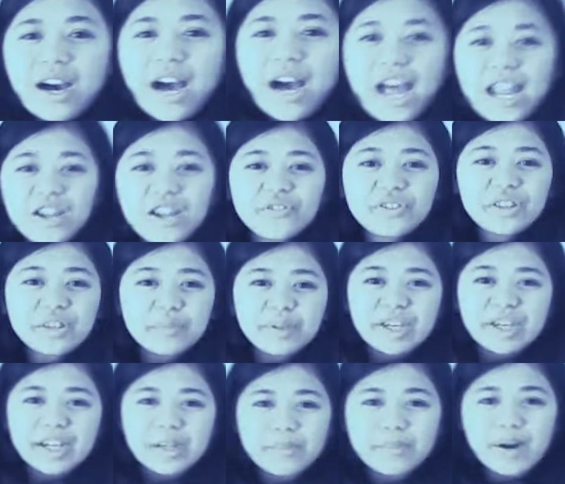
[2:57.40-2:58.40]
I love in the
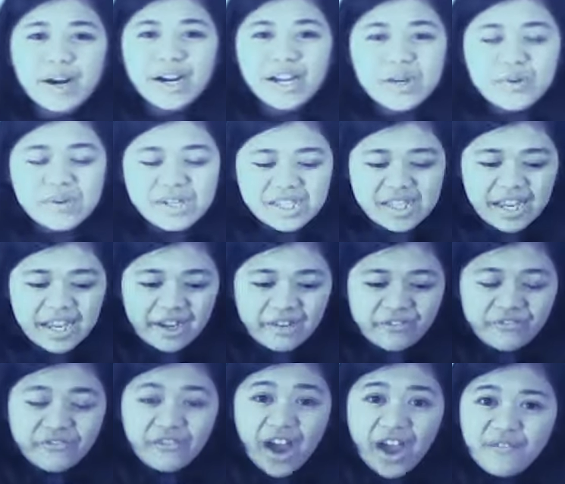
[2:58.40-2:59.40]
beginning part, it was like
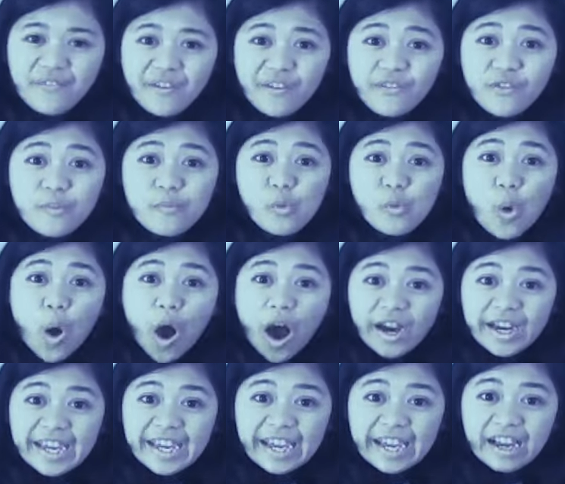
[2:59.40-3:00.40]
5 of them
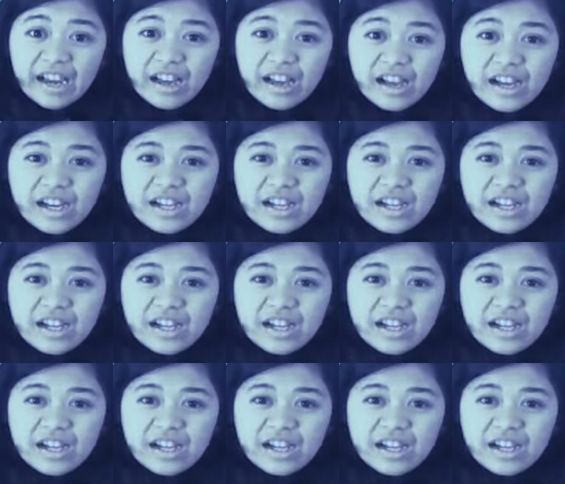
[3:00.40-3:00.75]
walking,